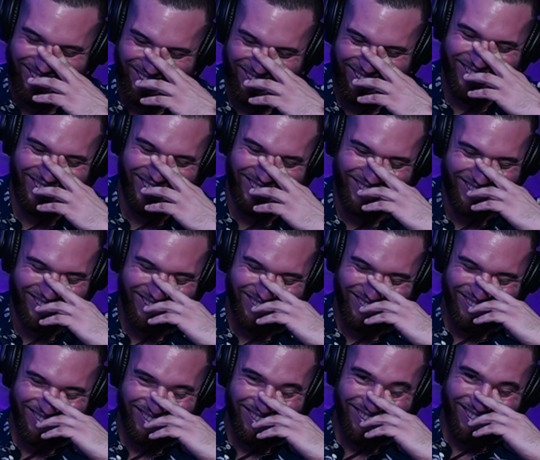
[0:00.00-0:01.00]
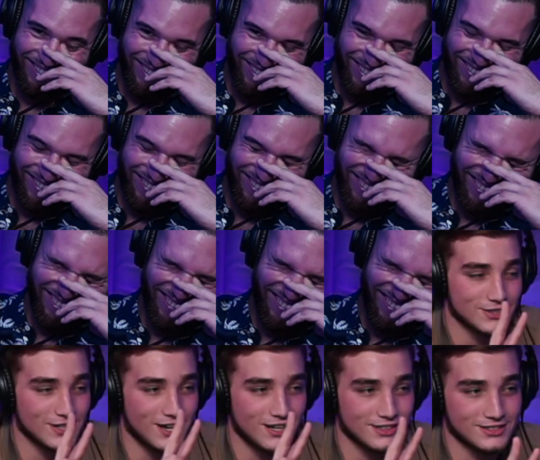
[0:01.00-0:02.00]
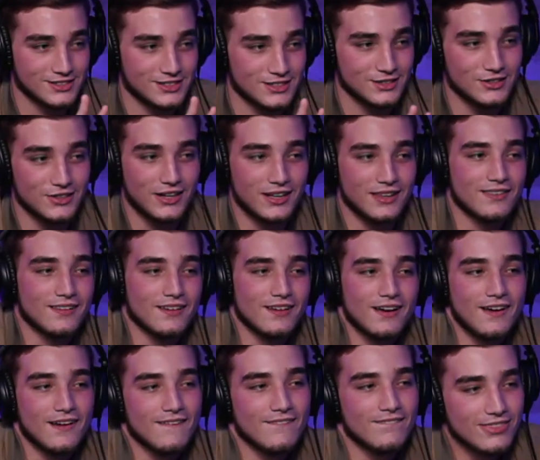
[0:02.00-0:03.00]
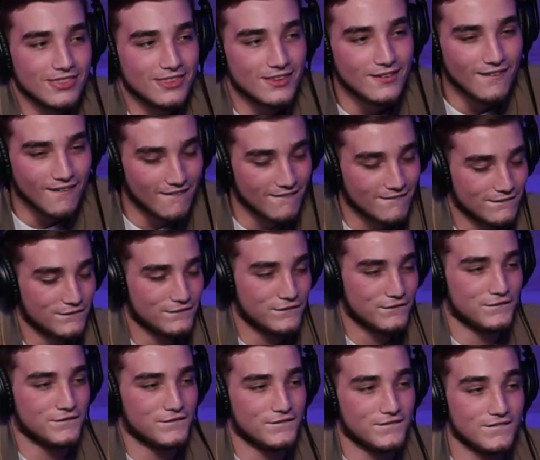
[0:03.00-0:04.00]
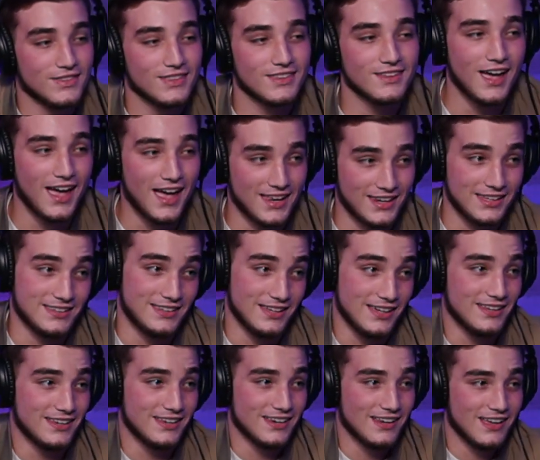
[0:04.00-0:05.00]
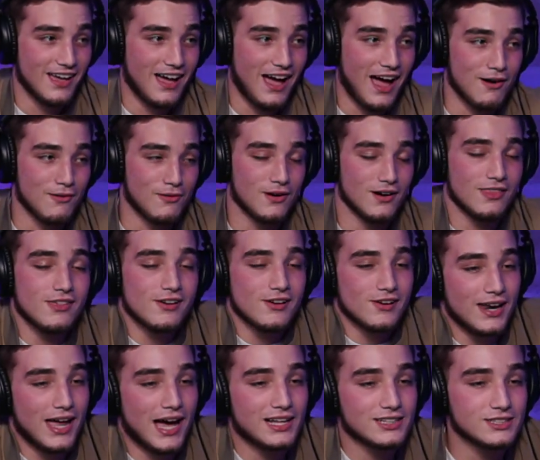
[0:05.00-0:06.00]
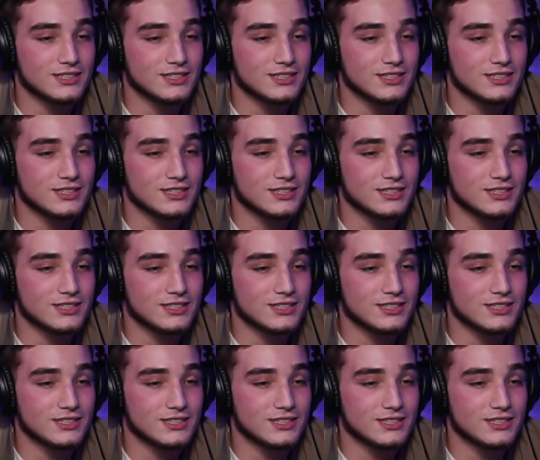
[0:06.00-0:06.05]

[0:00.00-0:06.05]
he had two, so he had two shots to do it. Oh my god! And he did. I won. They're